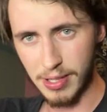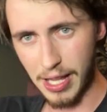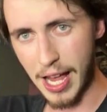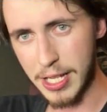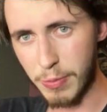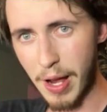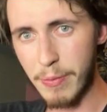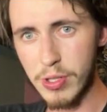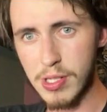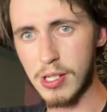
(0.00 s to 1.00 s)
Last
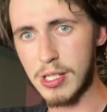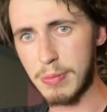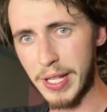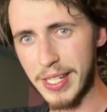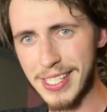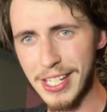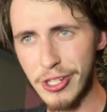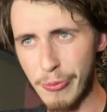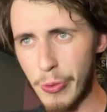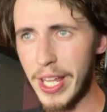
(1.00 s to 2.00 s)
one was a split
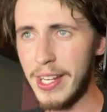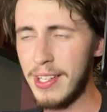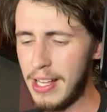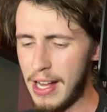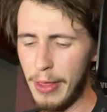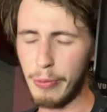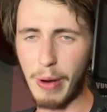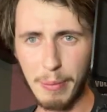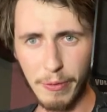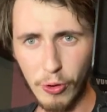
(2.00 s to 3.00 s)
decision win. The
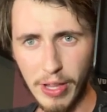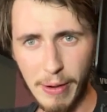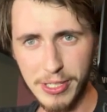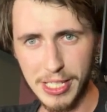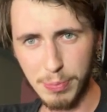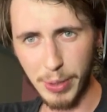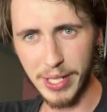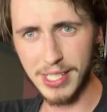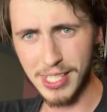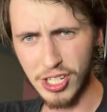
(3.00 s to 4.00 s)
one before that was a split
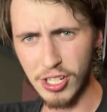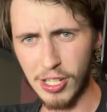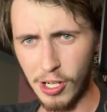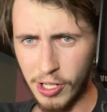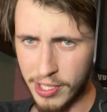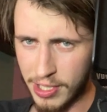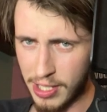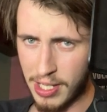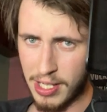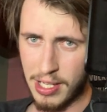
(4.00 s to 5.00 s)
decision loss.
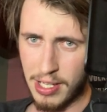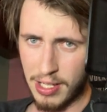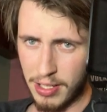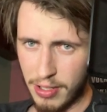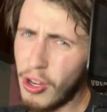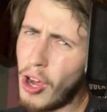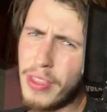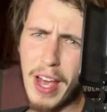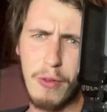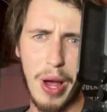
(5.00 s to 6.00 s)
No,
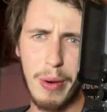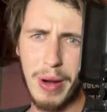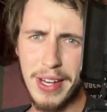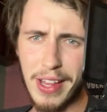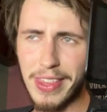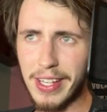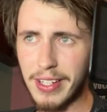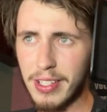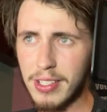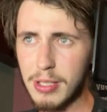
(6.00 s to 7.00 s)
the other way around, I
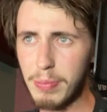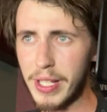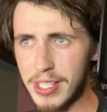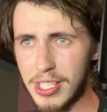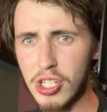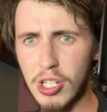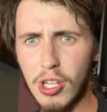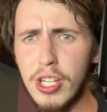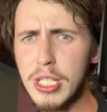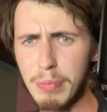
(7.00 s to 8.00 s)
think. Split decision
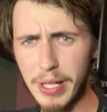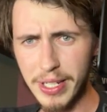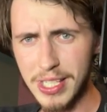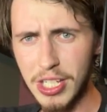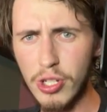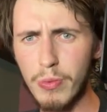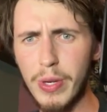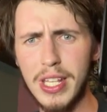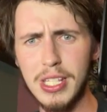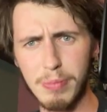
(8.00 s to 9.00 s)
loss, split decision
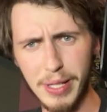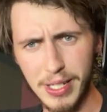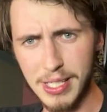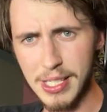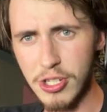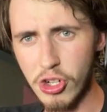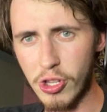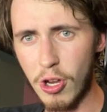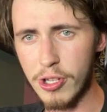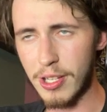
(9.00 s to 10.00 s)
win, split decision
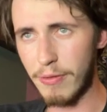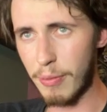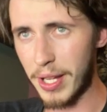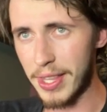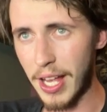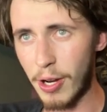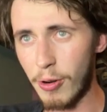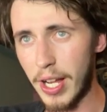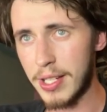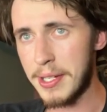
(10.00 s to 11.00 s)
loss, if I'm getting that
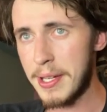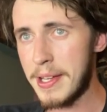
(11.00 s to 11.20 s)
correct.